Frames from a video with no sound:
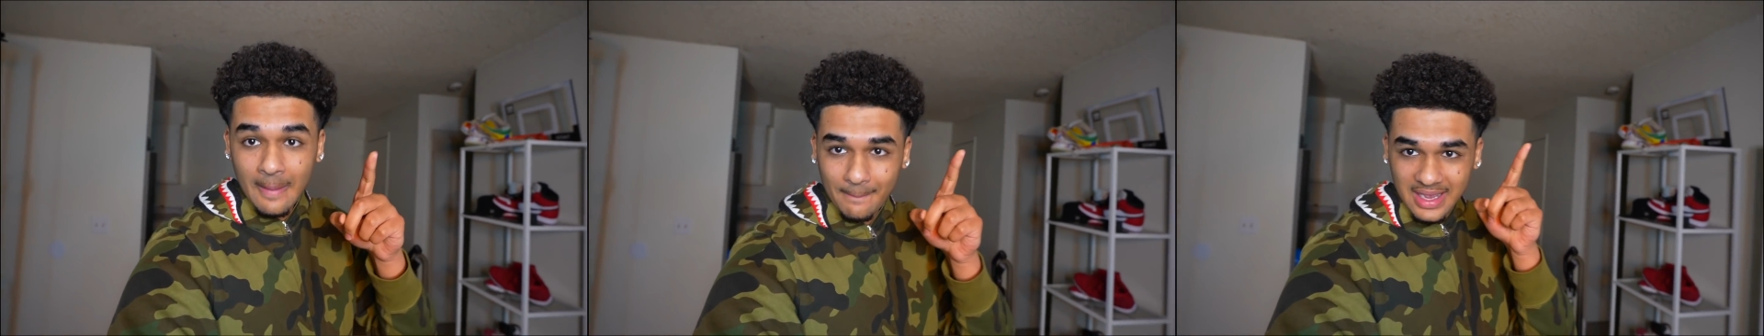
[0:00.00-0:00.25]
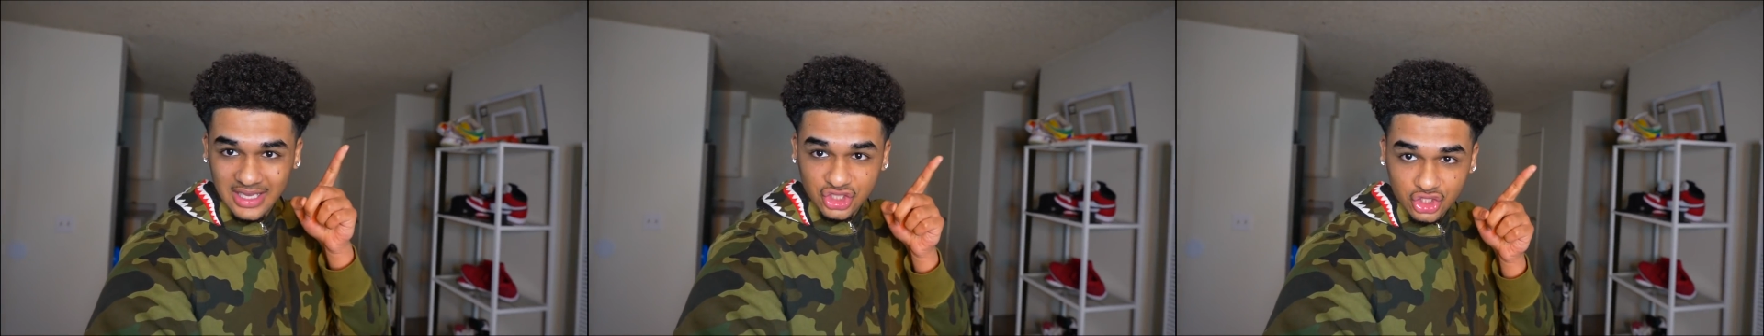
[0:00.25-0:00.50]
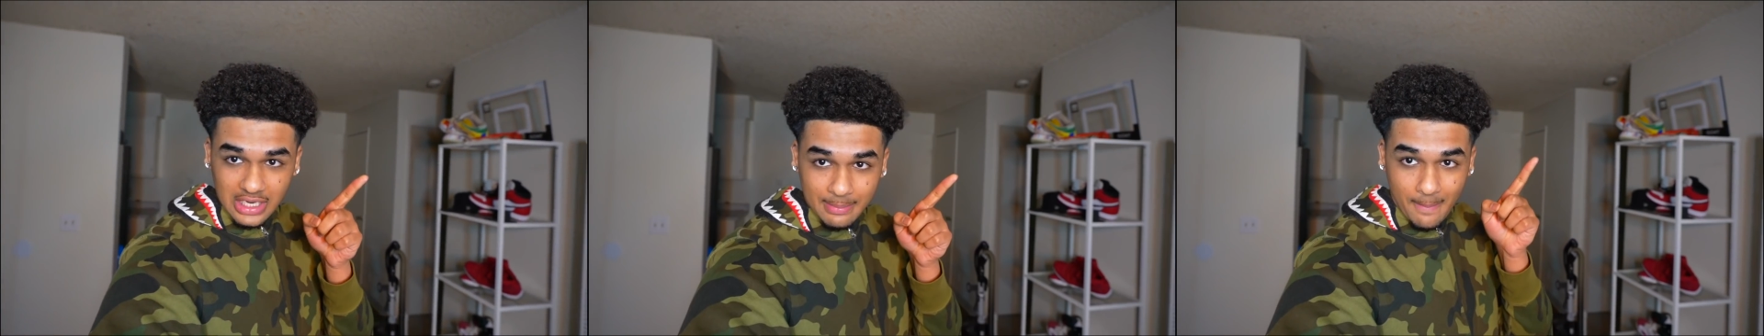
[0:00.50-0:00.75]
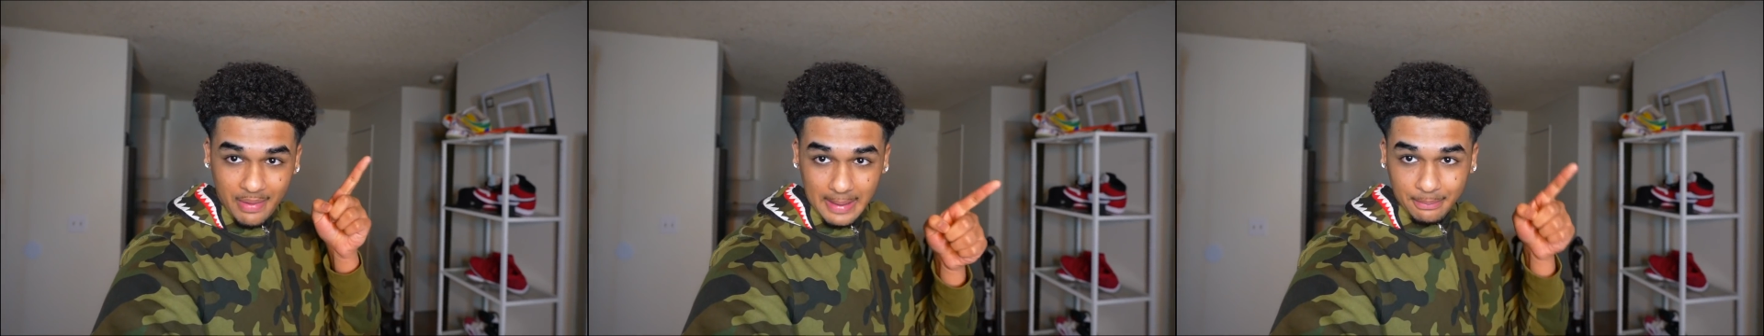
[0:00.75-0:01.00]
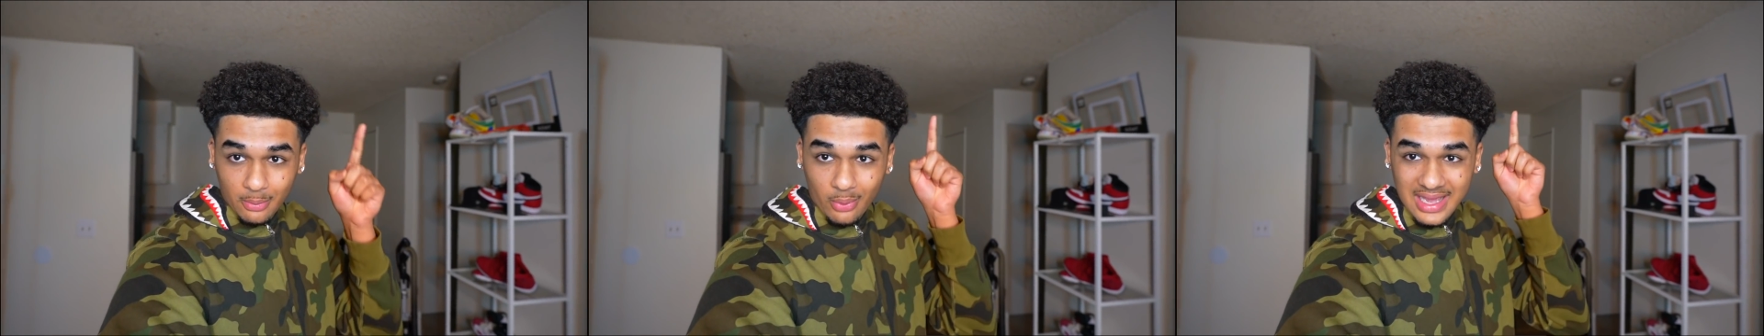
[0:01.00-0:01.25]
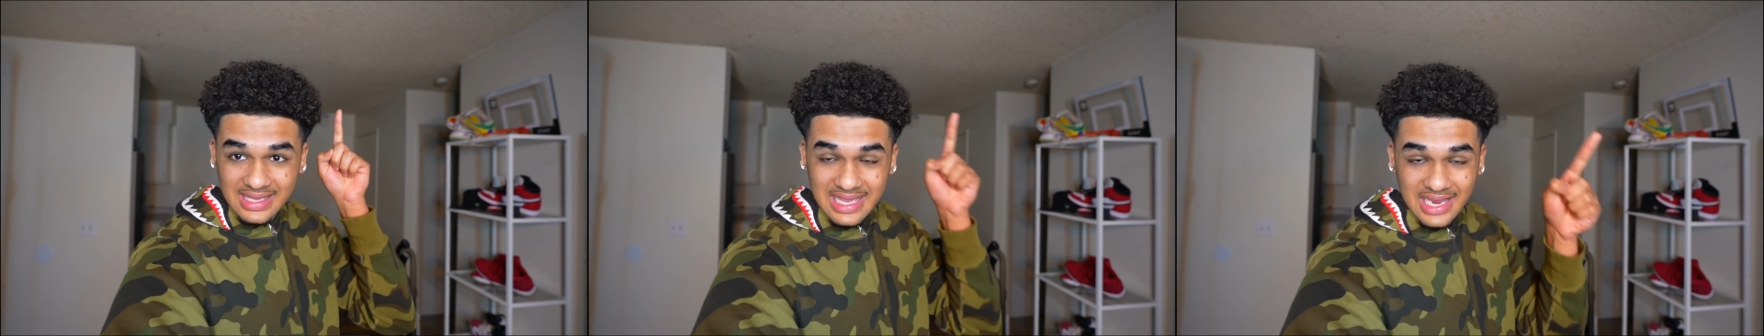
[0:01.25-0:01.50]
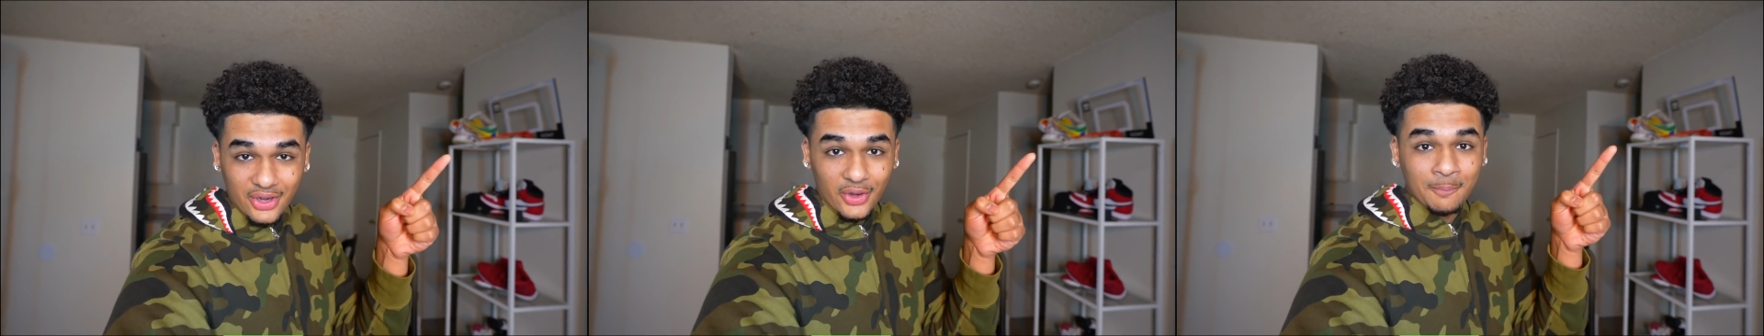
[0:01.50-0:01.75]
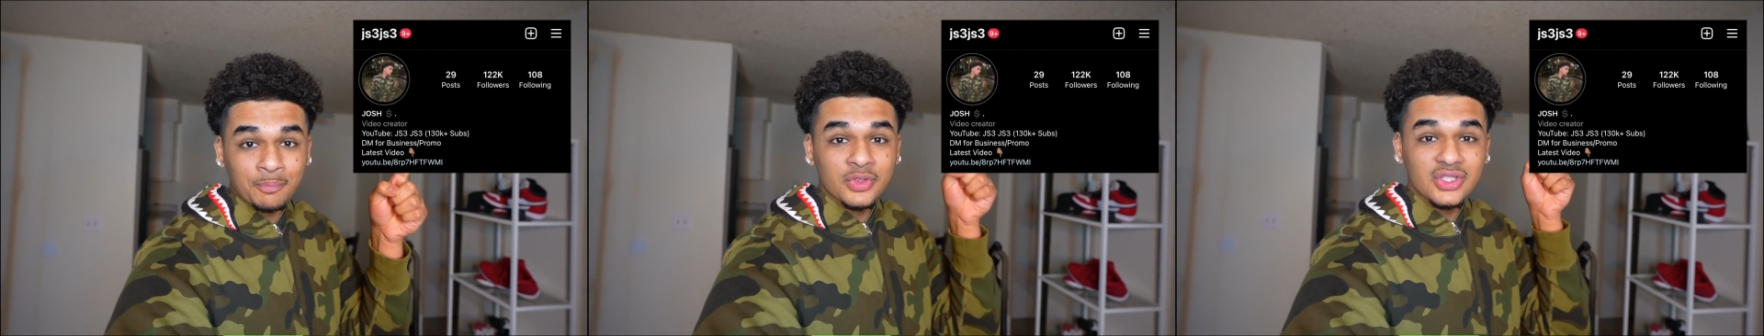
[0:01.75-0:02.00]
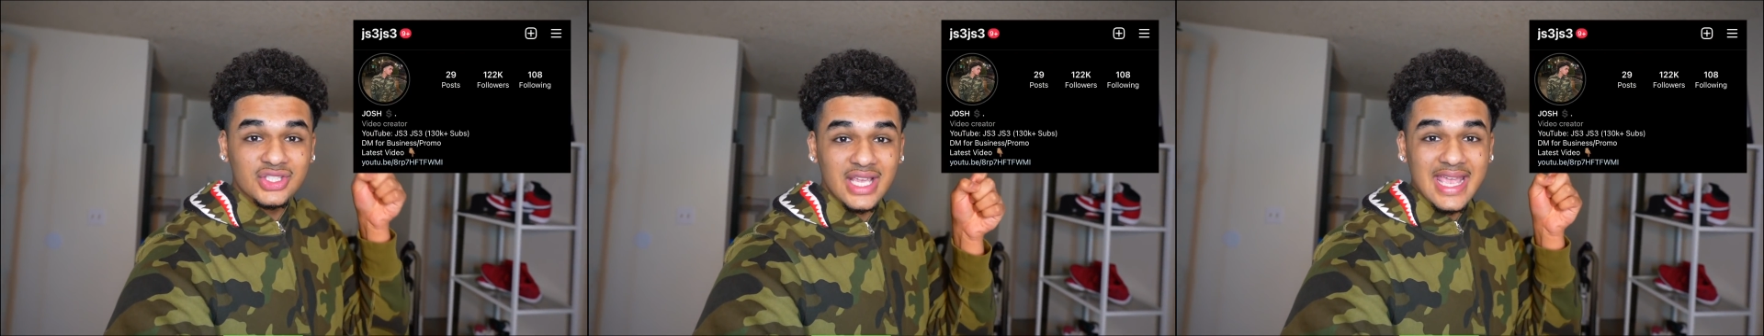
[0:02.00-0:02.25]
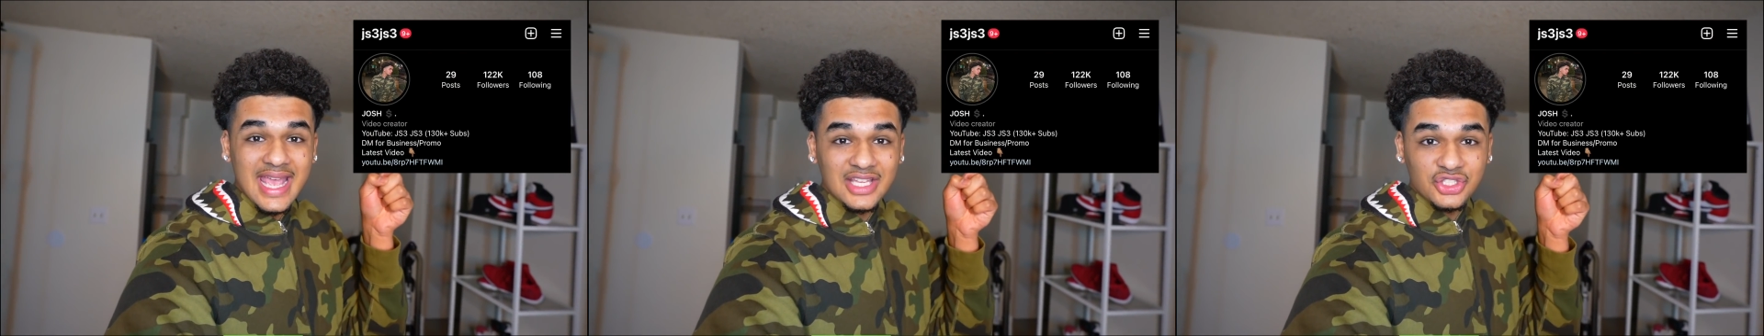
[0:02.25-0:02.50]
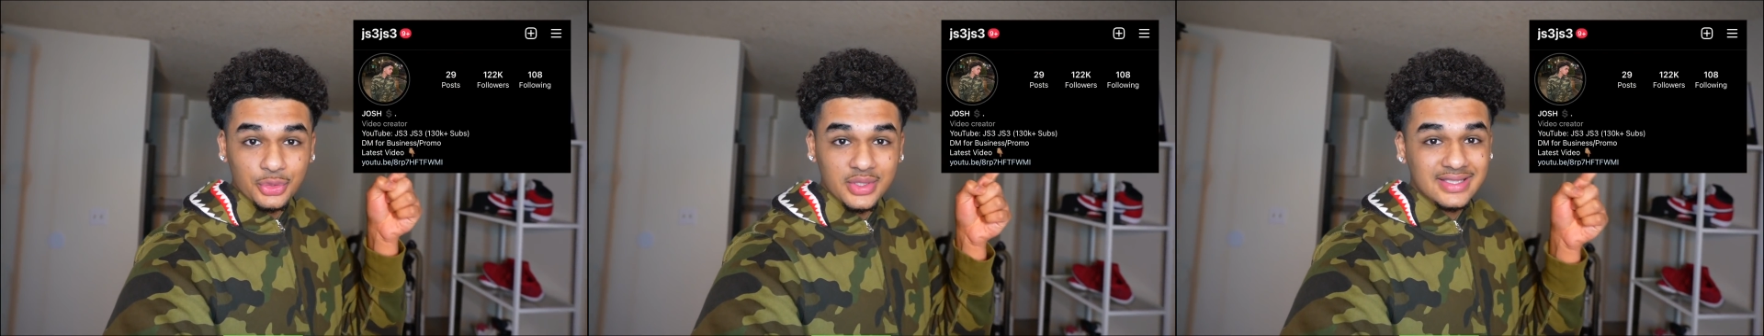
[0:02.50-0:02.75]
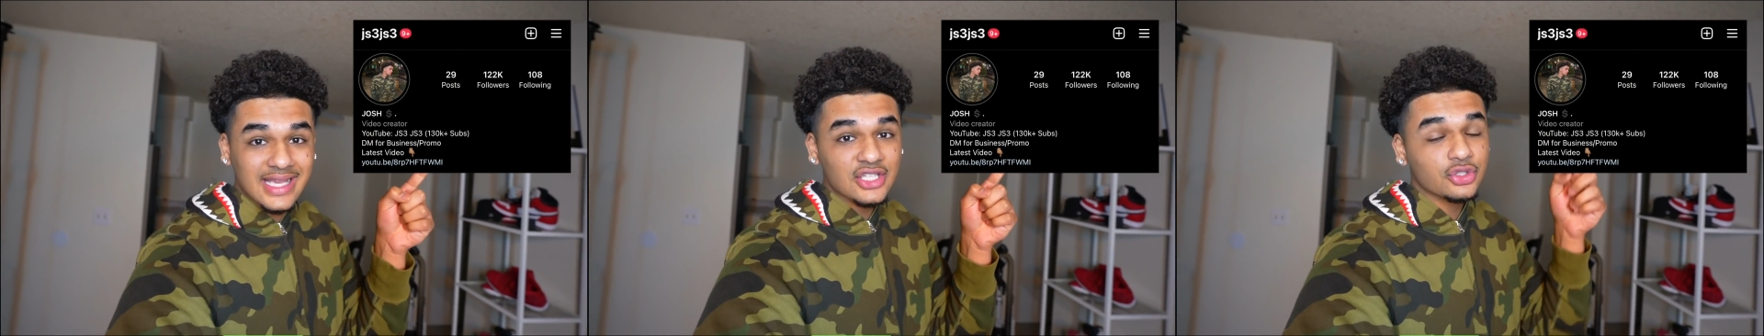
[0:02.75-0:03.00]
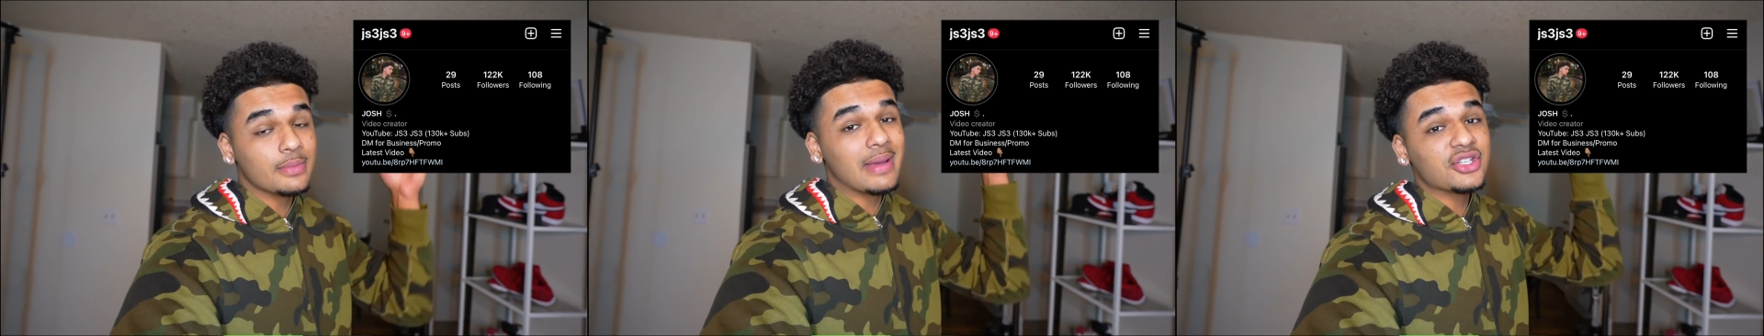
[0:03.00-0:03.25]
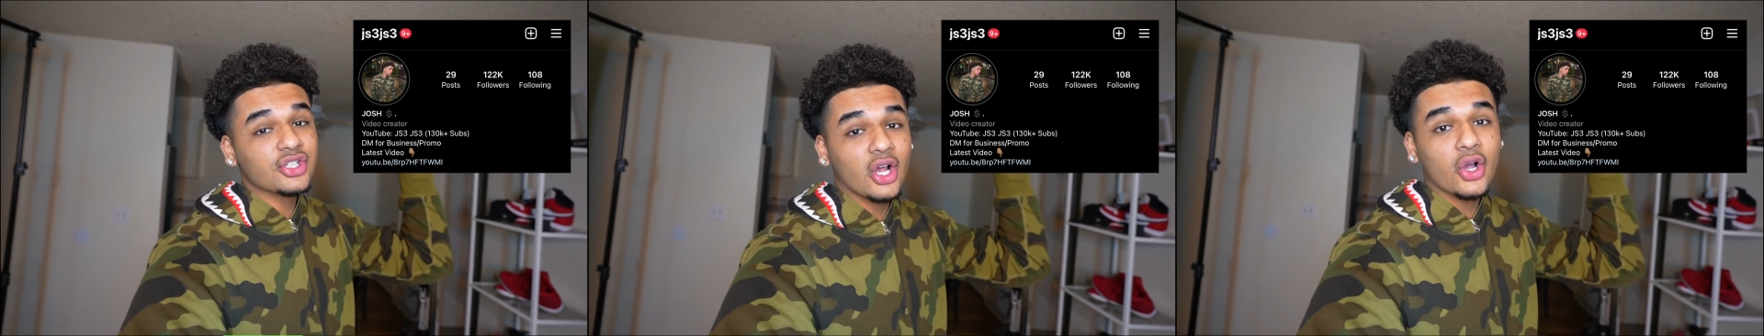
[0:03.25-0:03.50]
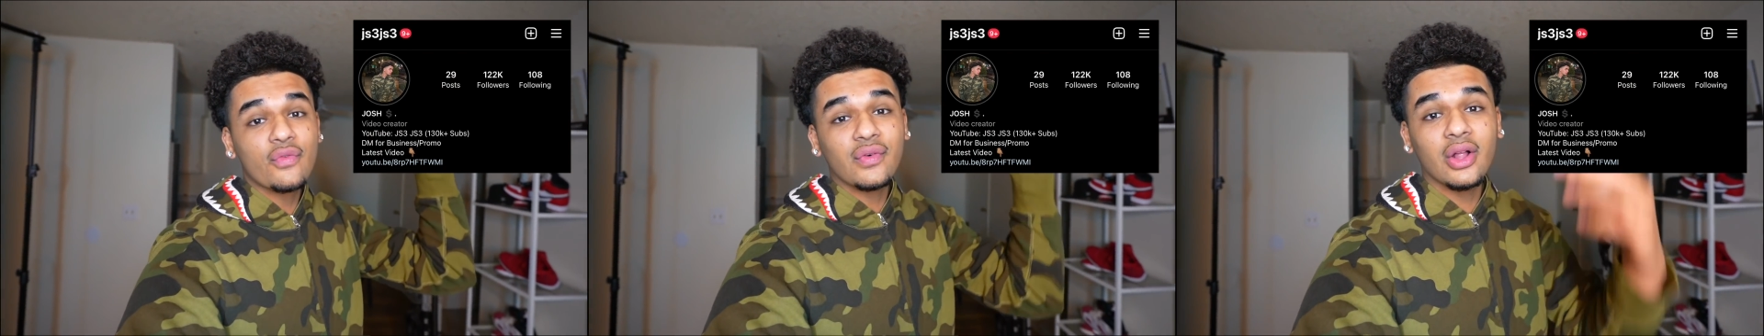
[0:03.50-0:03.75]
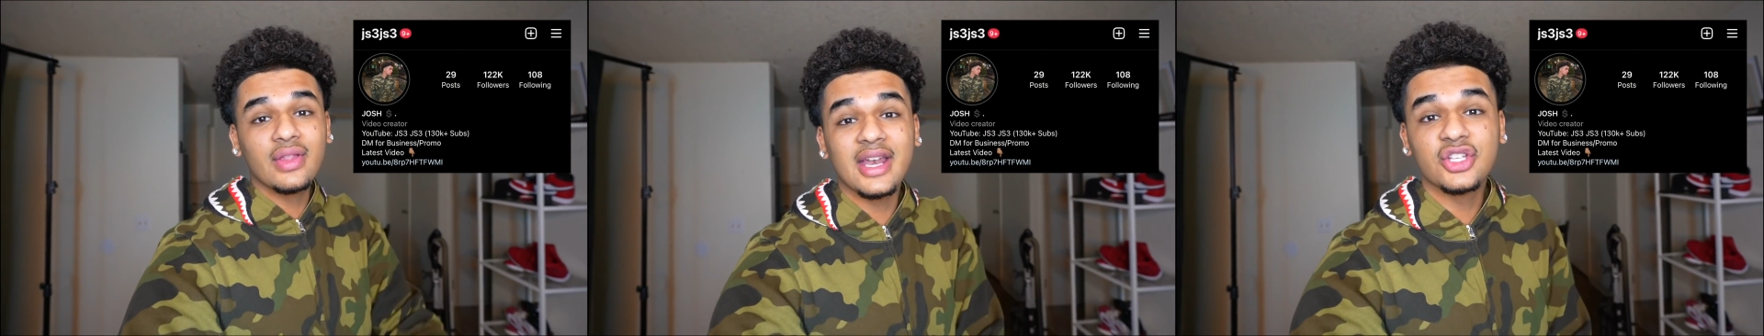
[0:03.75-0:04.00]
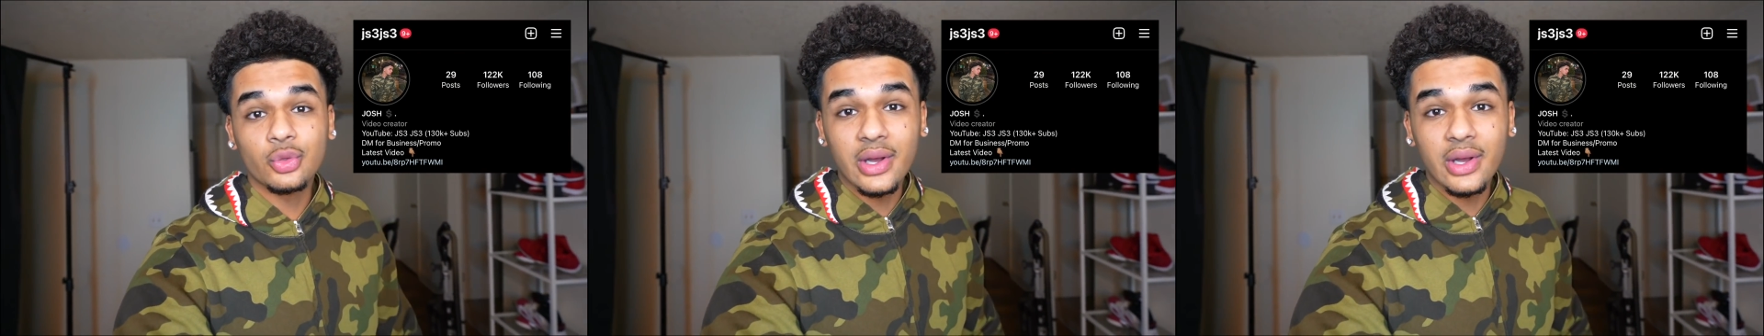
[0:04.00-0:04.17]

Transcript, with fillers: My Instagram, I'll pop it right here. JS3JS3. Make sure y'all go follow that as